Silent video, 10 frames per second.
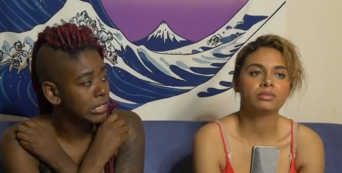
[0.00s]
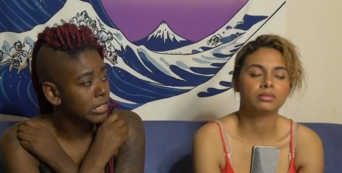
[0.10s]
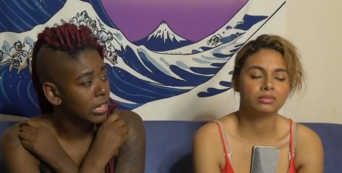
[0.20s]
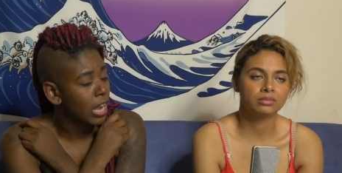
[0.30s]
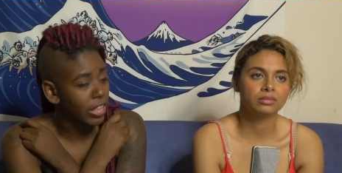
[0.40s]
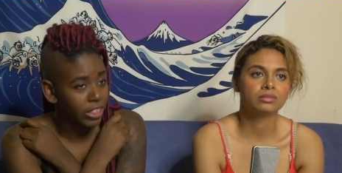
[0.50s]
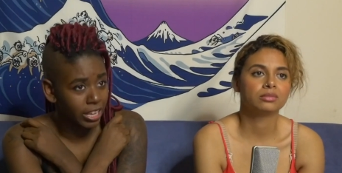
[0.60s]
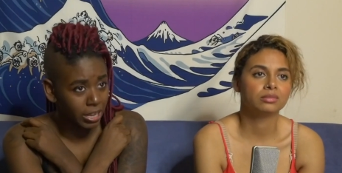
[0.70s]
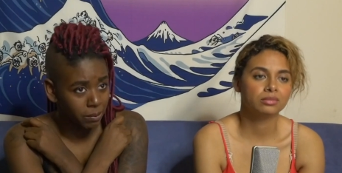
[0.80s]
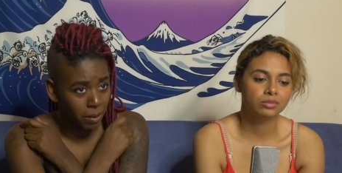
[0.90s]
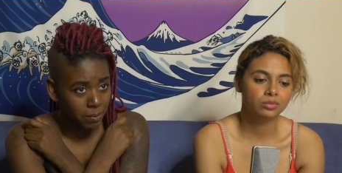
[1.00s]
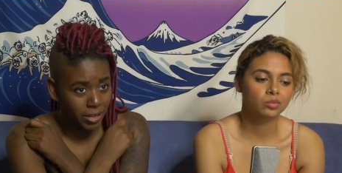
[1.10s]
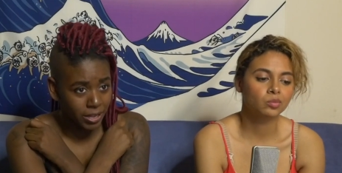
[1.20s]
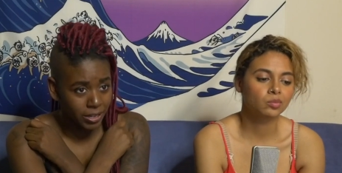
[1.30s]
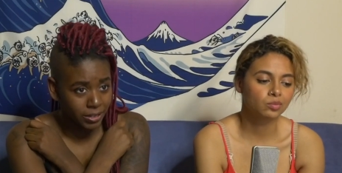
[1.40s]
Speaker 1: Mm-hmm. I think it might
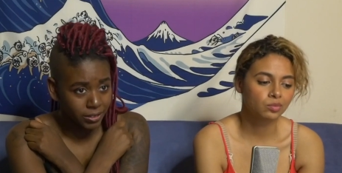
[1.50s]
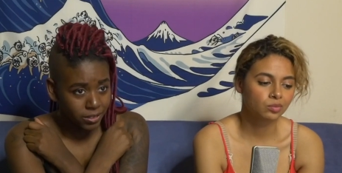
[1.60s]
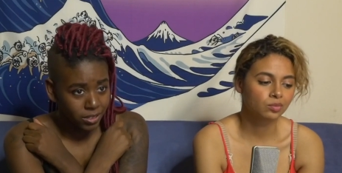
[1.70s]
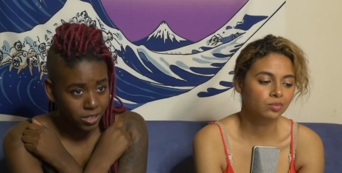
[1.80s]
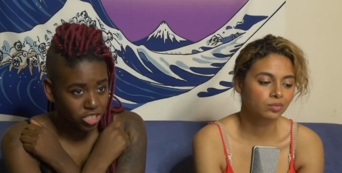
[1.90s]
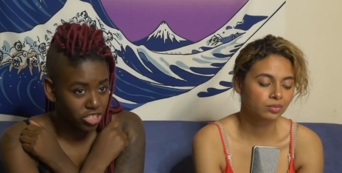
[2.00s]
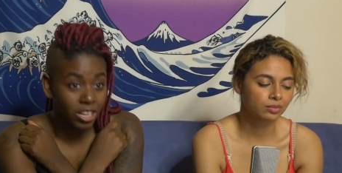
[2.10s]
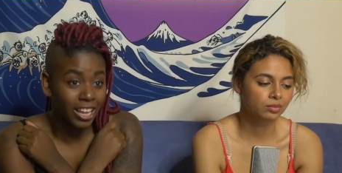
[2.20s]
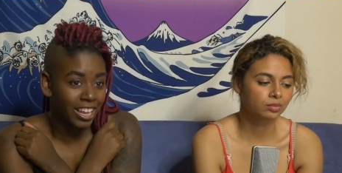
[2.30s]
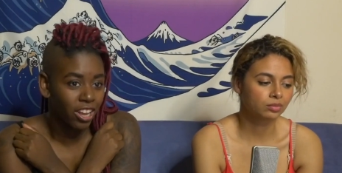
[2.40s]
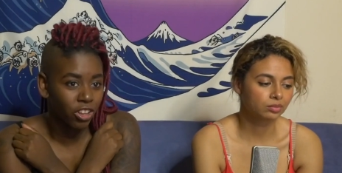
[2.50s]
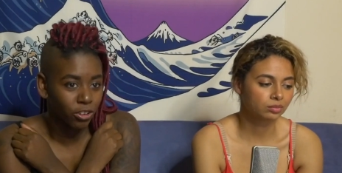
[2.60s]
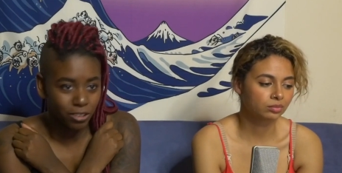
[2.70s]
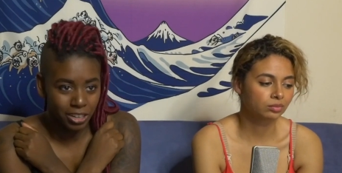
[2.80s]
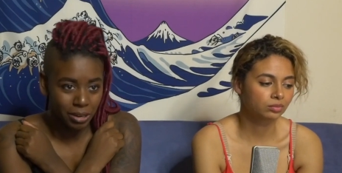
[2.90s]
be a just like a
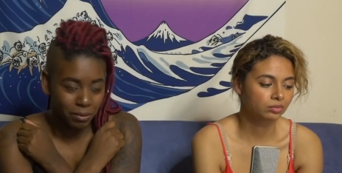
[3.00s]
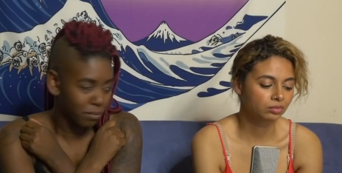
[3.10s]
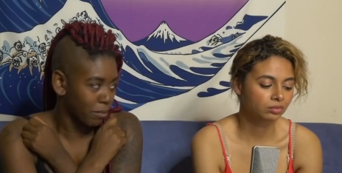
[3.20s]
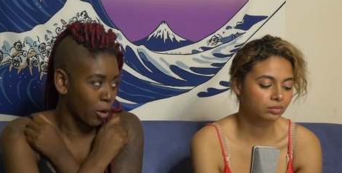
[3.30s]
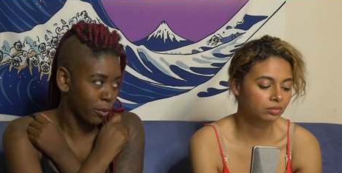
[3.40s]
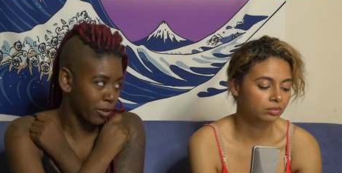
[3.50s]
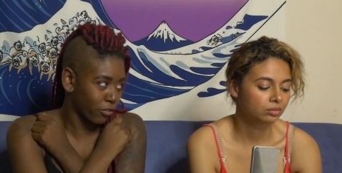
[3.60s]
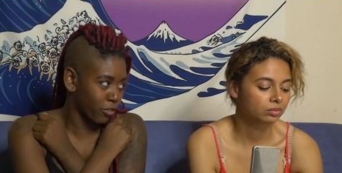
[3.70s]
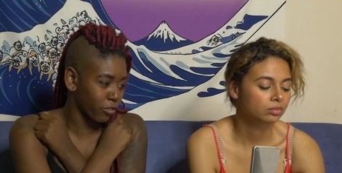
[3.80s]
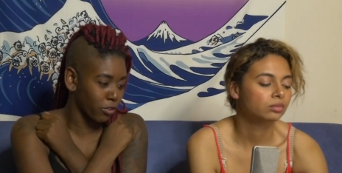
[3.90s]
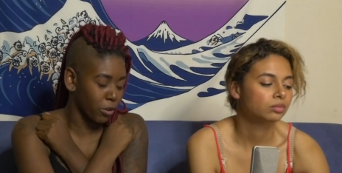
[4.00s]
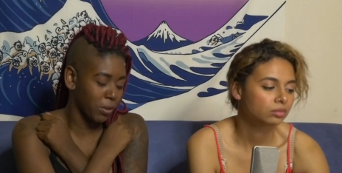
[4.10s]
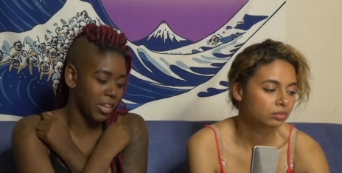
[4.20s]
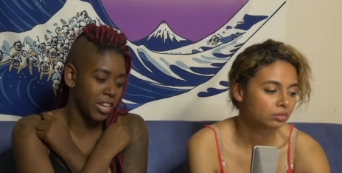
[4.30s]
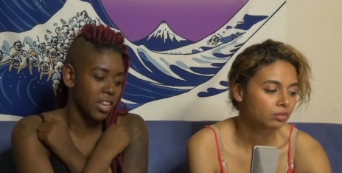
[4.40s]
learning moment for
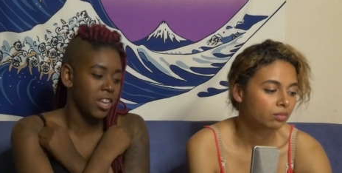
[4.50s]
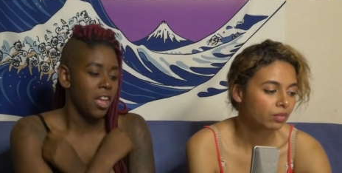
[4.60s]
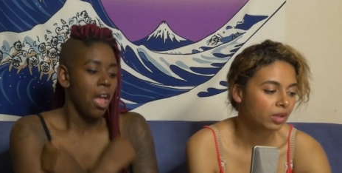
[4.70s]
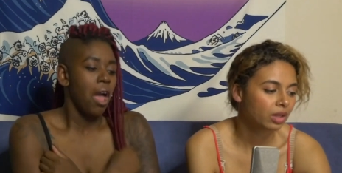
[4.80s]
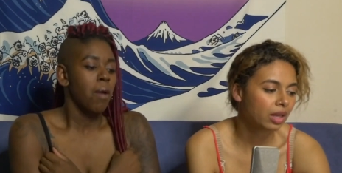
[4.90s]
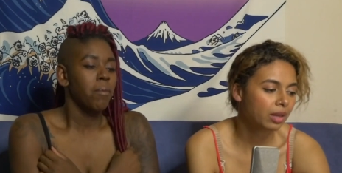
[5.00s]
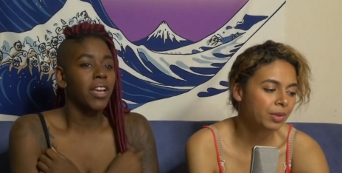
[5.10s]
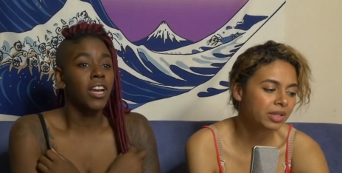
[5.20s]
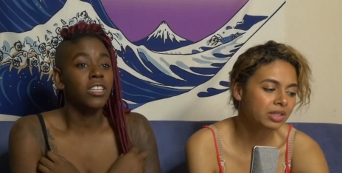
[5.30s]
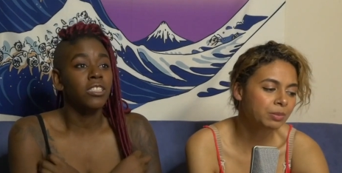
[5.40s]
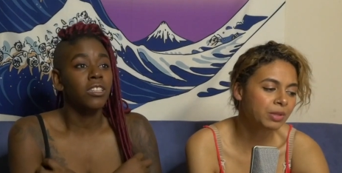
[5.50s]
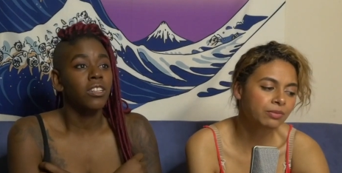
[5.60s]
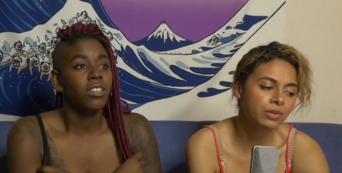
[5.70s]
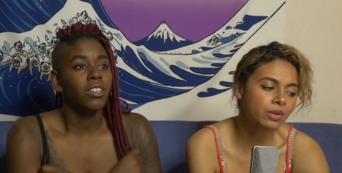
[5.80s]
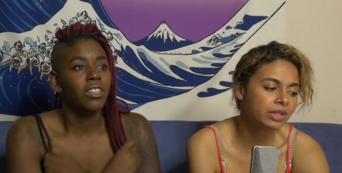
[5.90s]
Floki. because
Speaker 2: but, but,
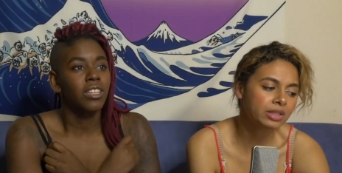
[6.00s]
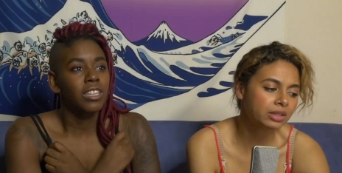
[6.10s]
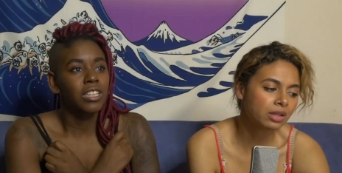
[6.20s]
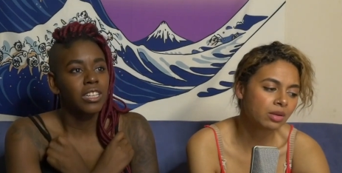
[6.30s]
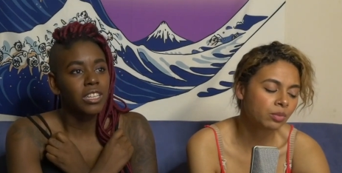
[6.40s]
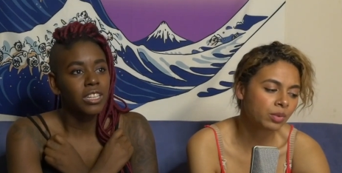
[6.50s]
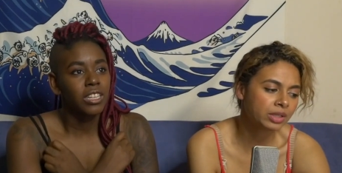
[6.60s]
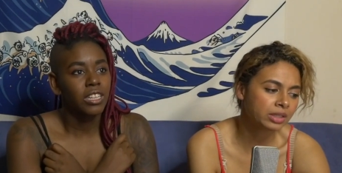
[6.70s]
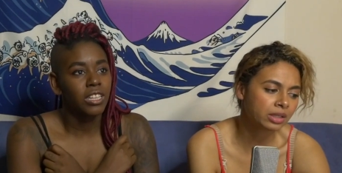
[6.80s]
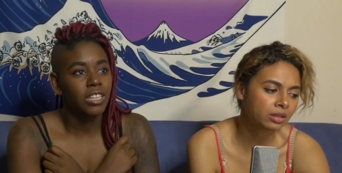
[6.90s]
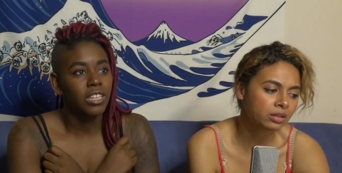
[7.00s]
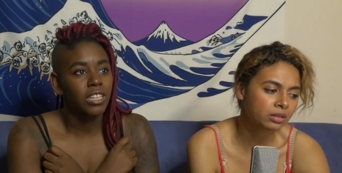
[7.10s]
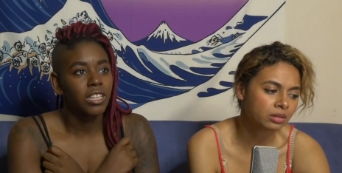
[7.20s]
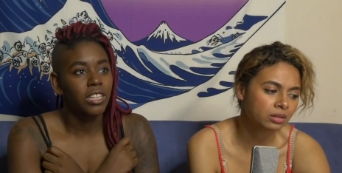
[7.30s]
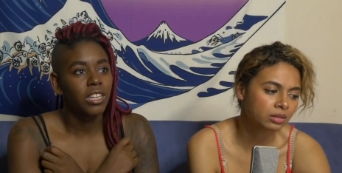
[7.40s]
Floki's not what is he going to
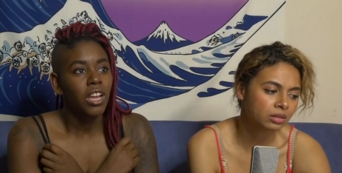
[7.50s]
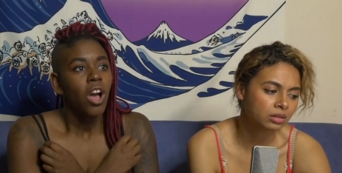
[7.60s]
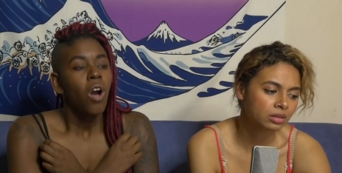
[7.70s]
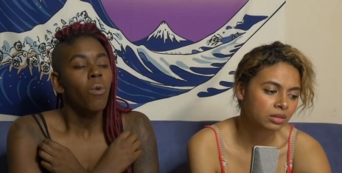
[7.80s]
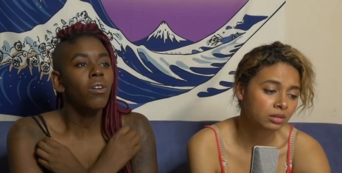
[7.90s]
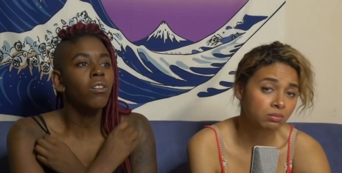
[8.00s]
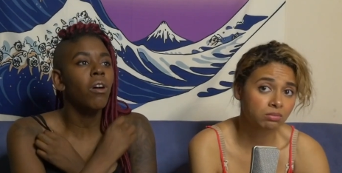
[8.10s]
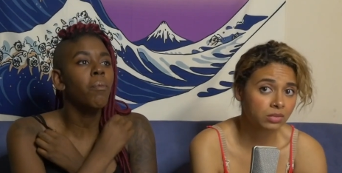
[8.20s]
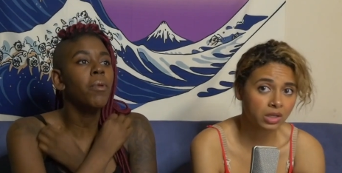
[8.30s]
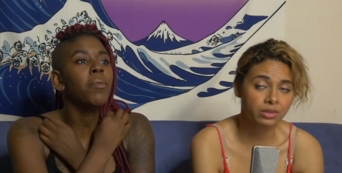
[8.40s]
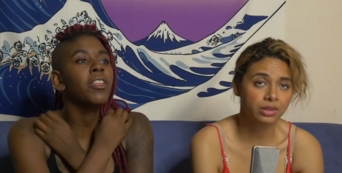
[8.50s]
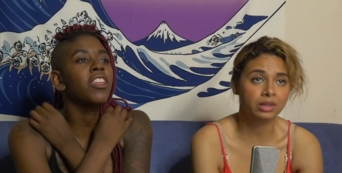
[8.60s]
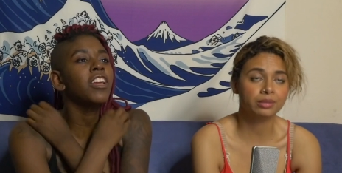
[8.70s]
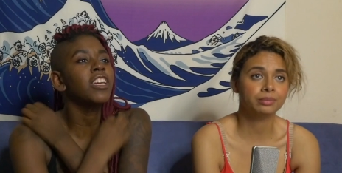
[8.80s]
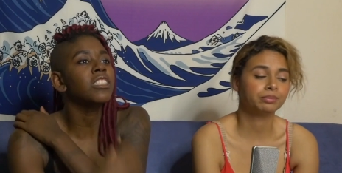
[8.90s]
learn? Well, but, but the
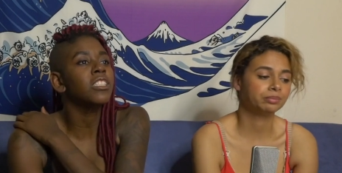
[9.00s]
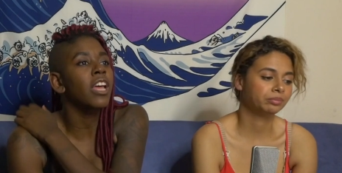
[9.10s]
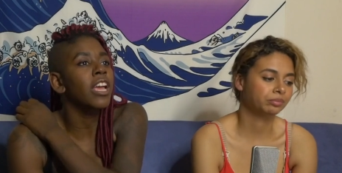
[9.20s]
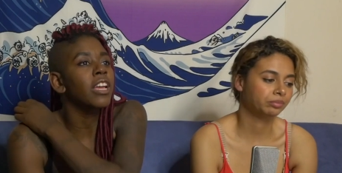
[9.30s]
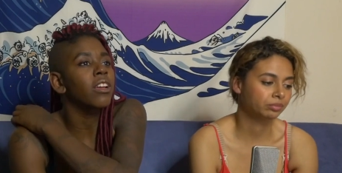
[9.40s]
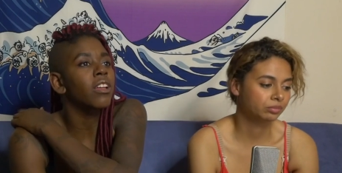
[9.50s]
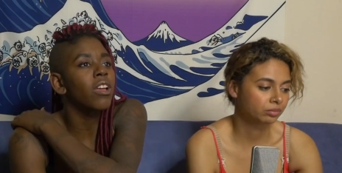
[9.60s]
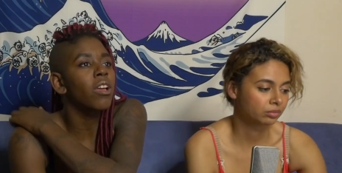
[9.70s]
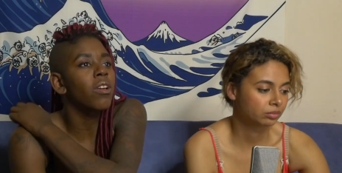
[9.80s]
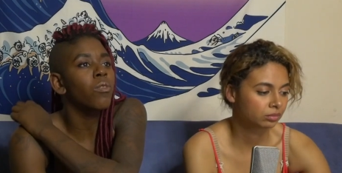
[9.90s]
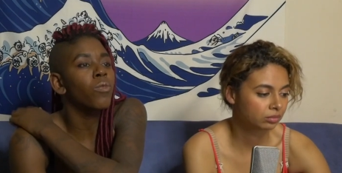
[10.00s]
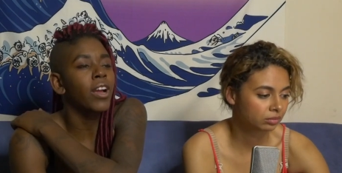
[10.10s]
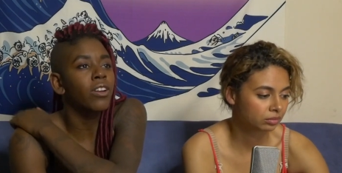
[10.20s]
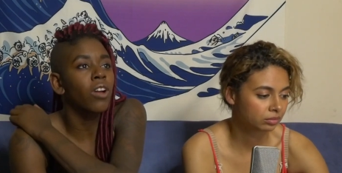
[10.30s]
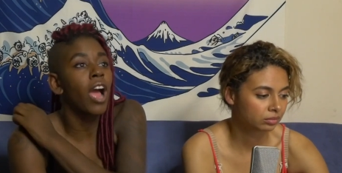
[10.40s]
thing is like
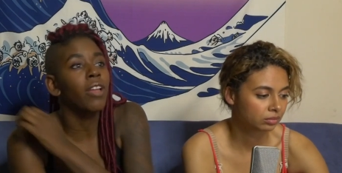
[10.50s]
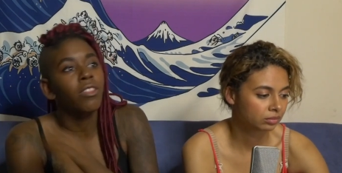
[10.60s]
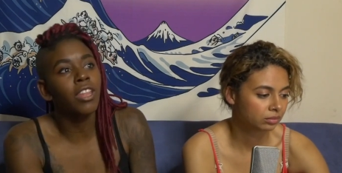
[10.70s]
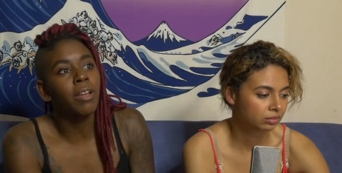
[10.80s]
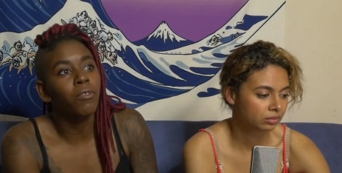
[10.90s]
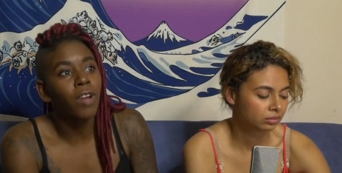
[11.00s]
Speaker 1: Ragn- I think